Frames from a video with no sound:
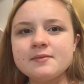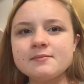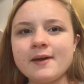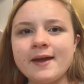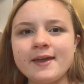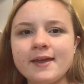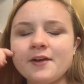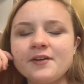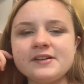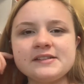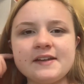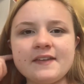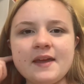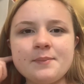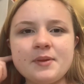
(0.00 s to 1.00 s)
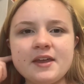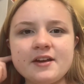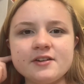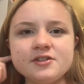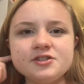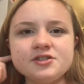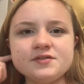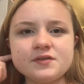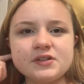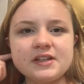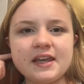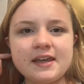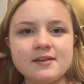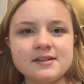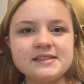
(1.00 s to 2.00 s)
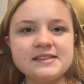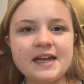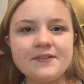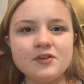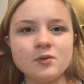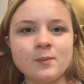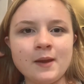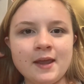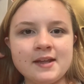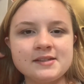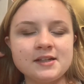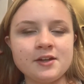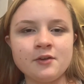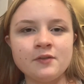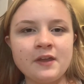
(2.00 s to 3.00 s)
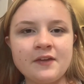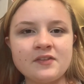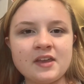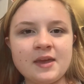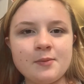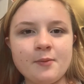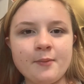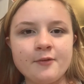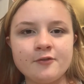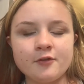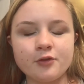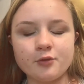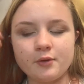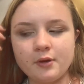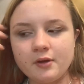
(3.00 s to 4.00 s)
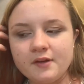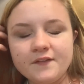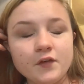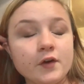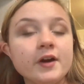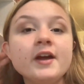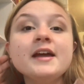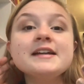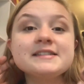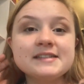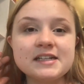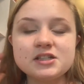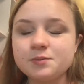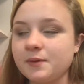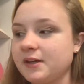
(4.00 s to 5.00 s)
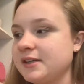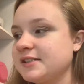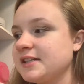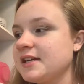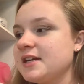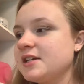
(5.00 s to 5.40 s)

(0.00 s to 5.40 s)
my earrings that they pierced for like 7 weeks, and you only have to keep them in for 6 weeks.